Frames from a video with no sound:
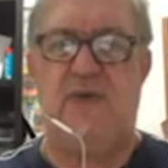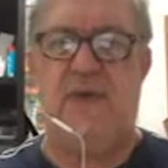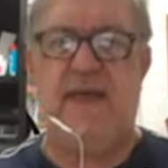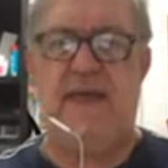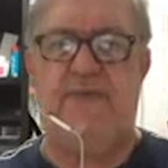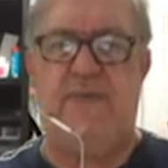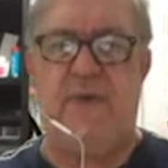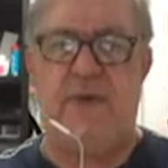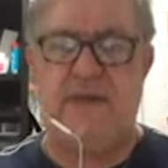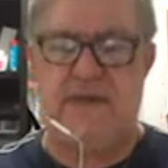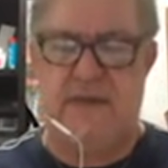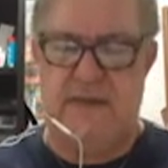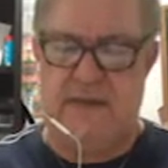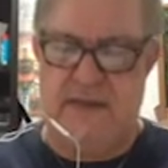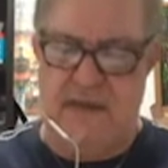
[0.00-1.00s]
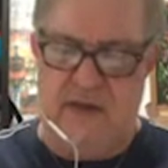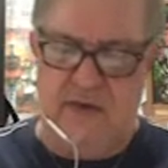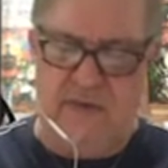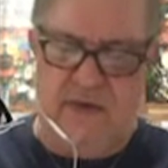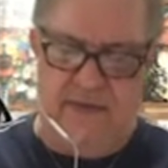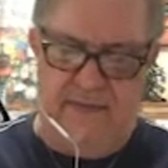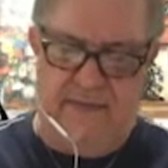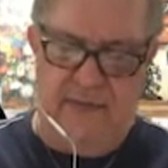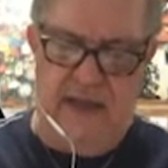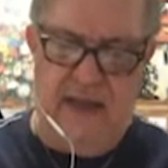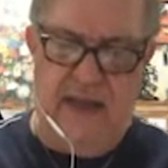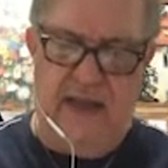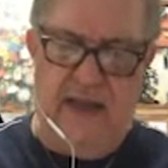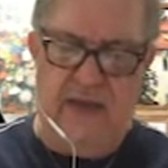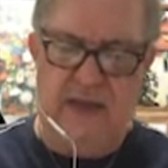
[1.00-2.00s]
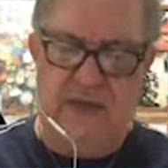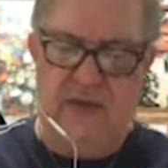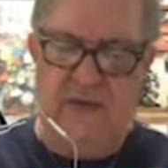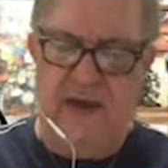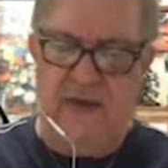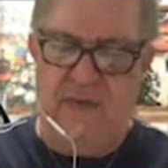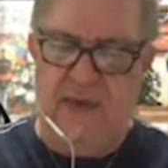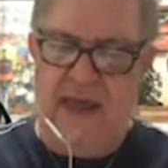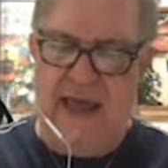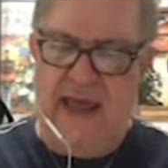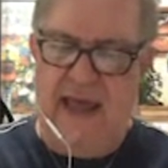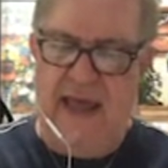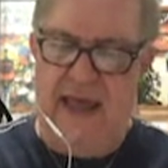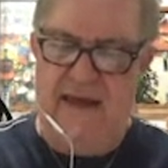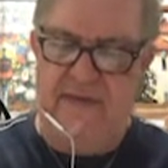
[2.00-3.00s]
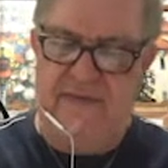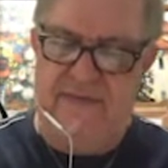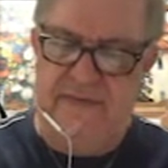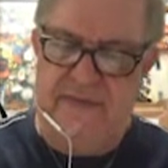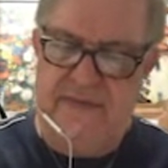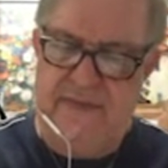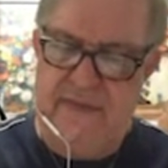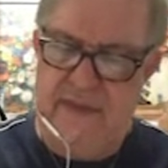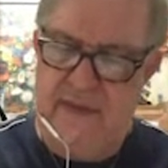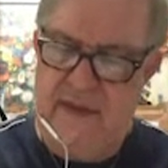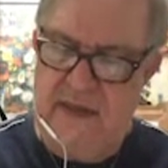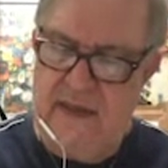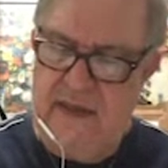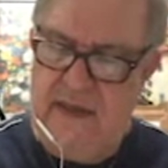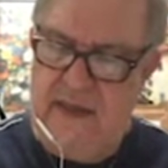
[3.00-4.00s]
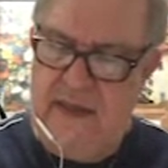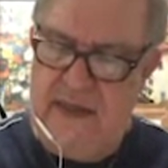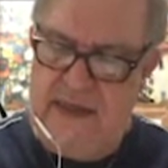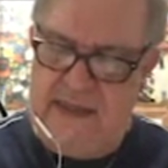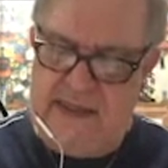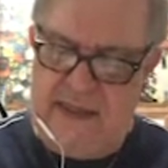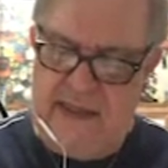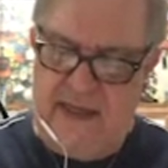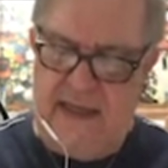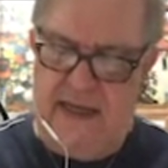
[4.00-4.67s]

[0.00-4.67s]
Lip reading: look at Poynt's theorem. So what we have is